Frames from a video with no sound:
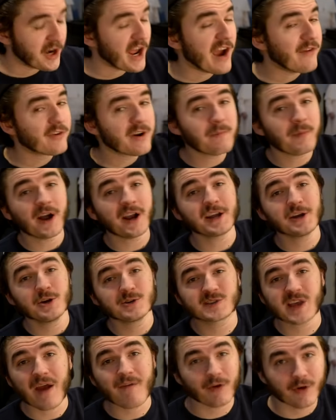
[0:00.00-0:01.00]
everybody who's
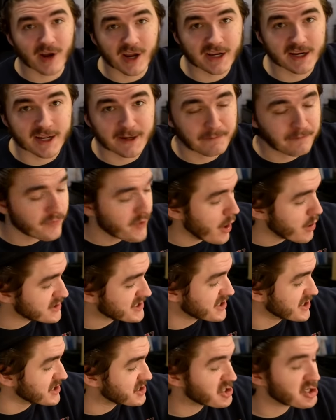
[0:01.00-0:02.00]
ever eaten it knows
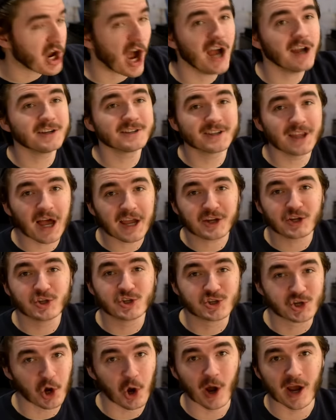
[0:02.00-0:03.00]
the childlike
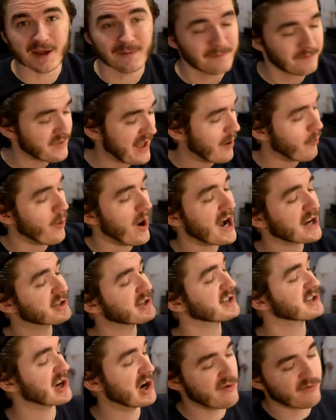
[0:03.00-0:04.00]
joy that
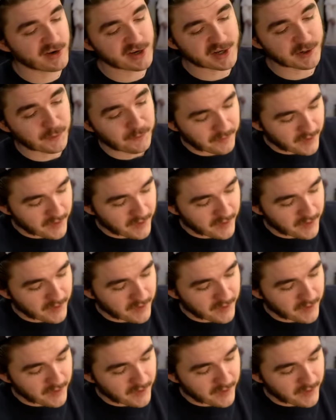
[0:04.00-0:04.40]
washes over you